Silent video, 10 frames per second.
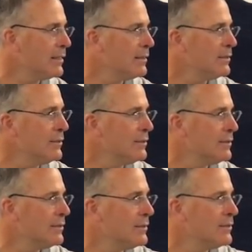Usually
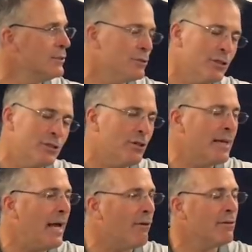third. Usually third
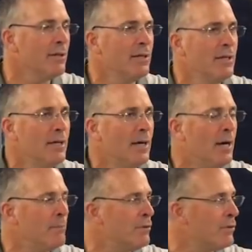down.
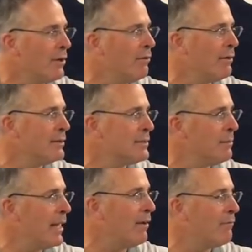Um, you start going in some
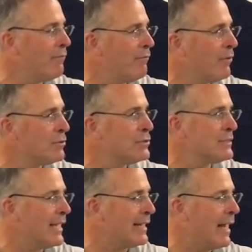of that on first and
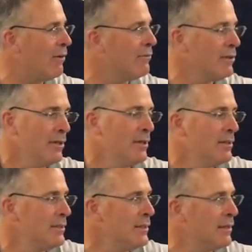second down,
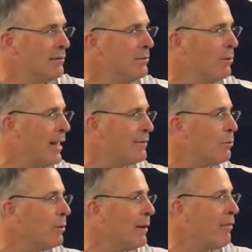you know, you won't have to
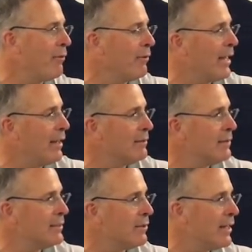worry about third down. they will
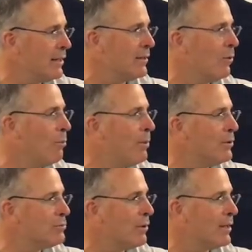hit their head on the
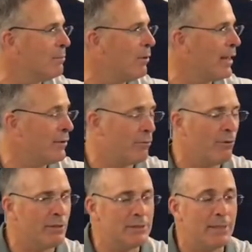goalpost, running the ball down your
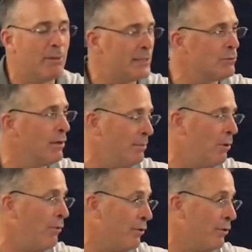throat. This team likes to run the ball.